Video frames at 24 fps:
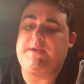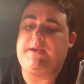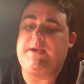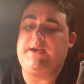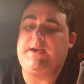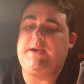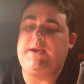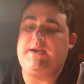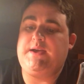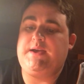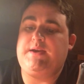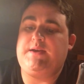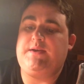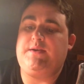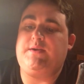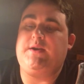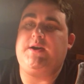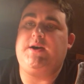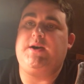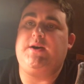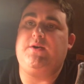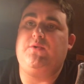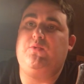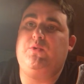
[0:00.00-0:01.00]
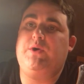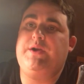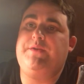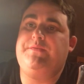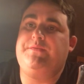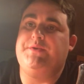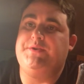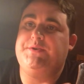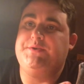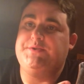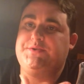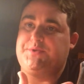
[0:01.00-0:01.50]
and
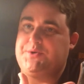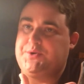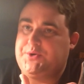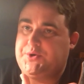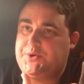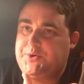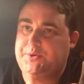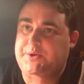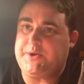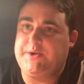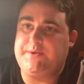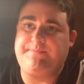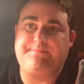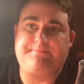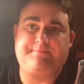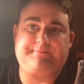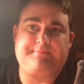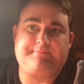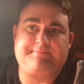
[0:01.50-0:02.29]
wafers or nougat.